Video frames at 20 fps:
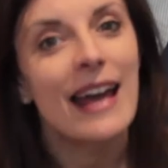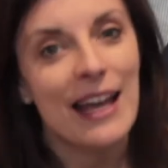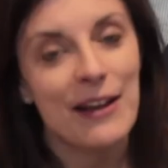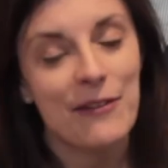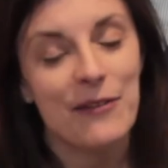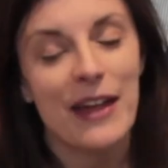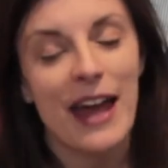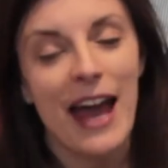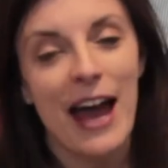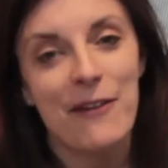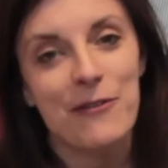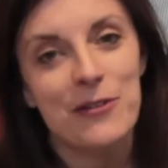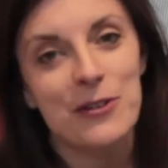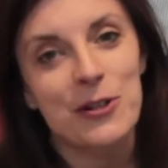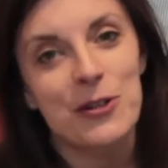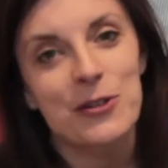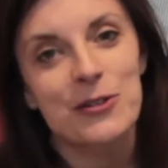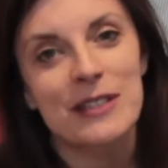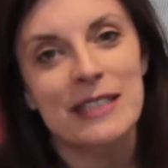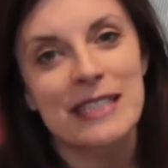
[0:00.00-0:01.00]
if they haven't
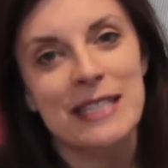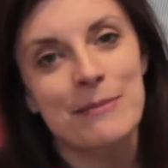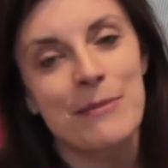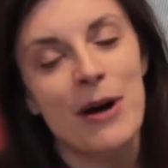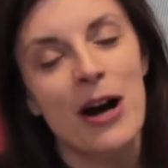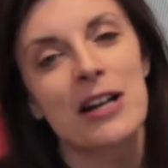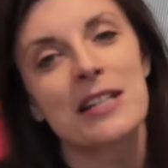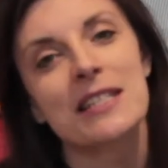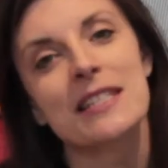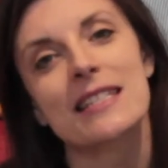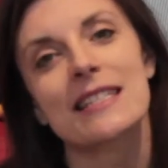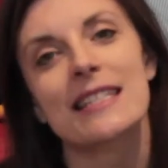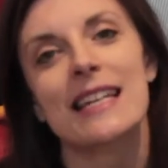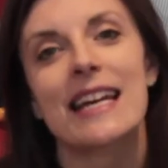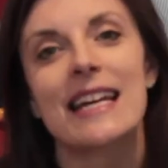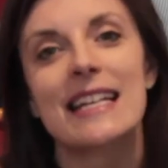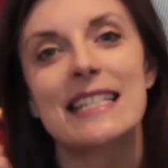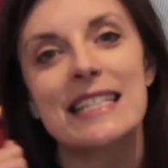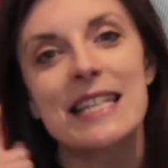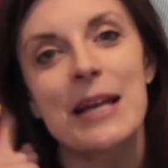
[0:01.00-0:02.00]
already mastered
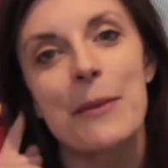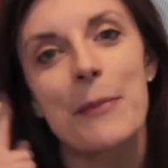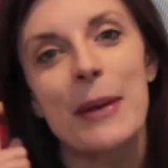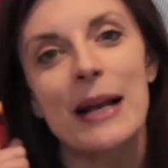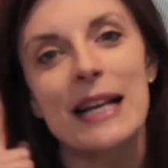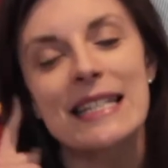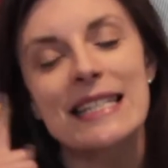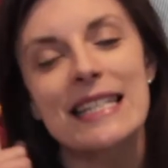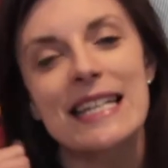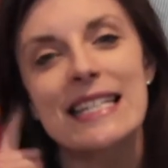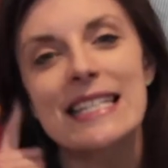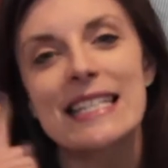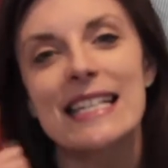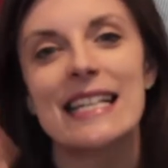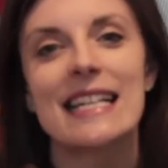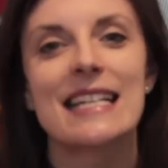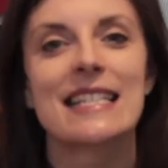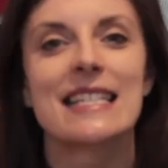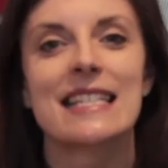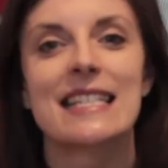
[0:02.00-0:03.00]
it, is the ability to
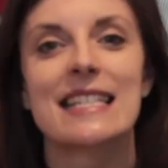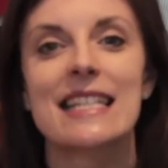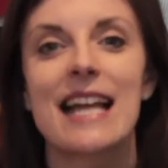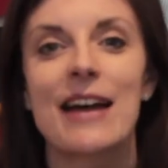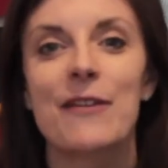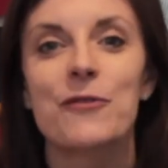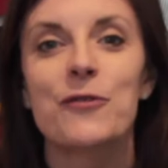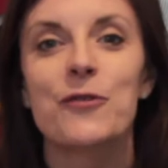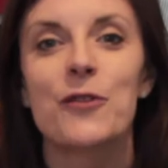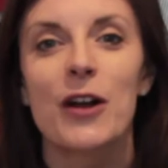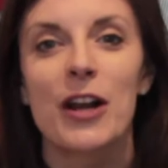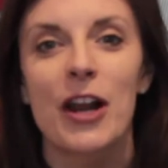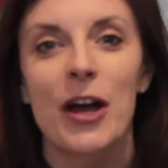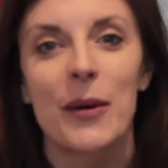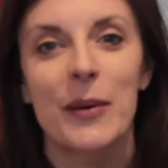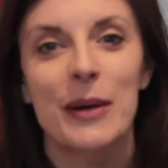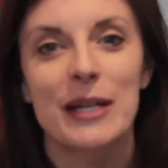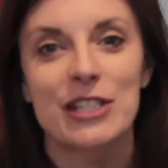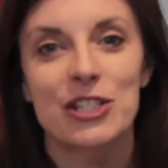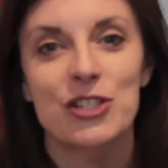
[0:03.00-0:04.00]
listen and
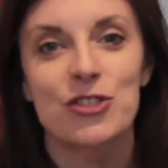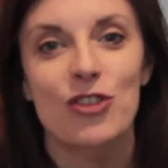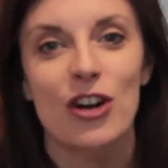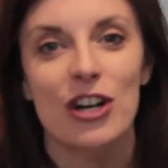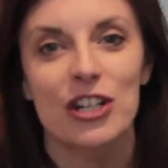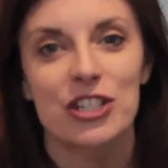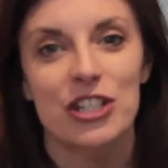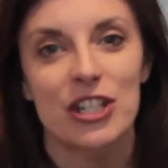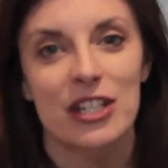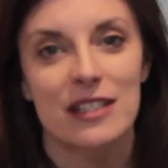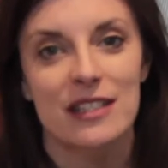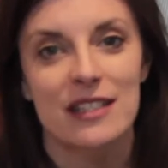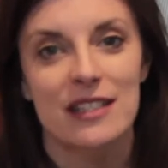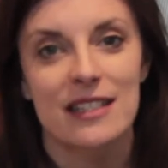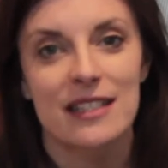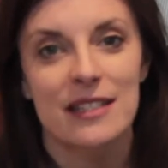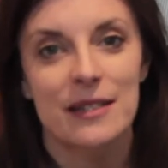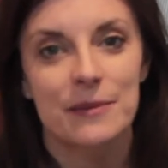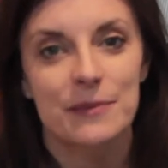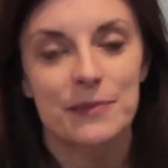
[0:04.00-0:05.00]
follow
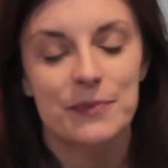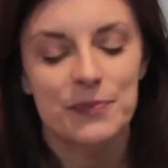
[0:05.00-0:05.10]
instructions.